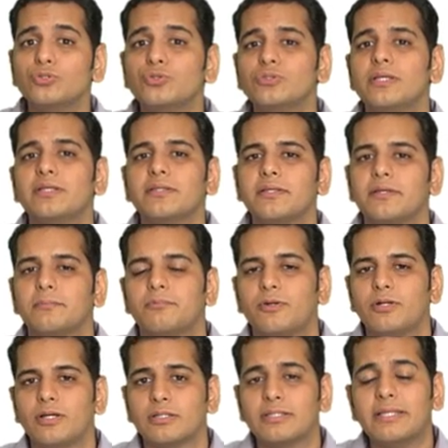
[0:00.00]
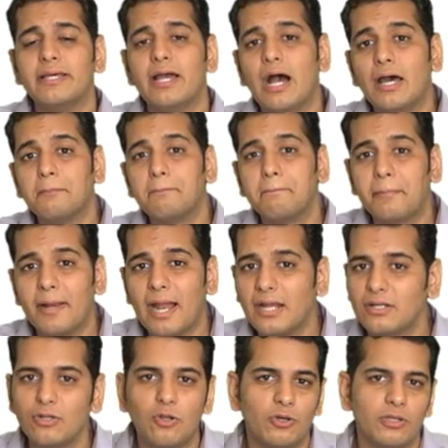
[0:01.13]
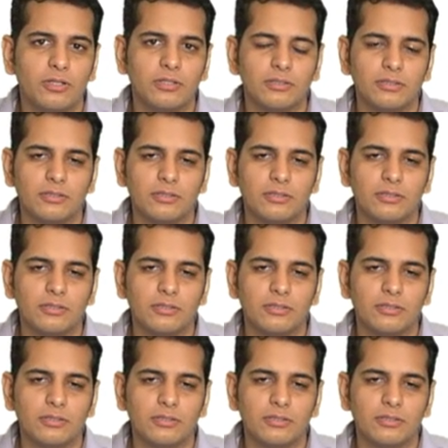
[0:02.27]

using their product. They are brand loyal.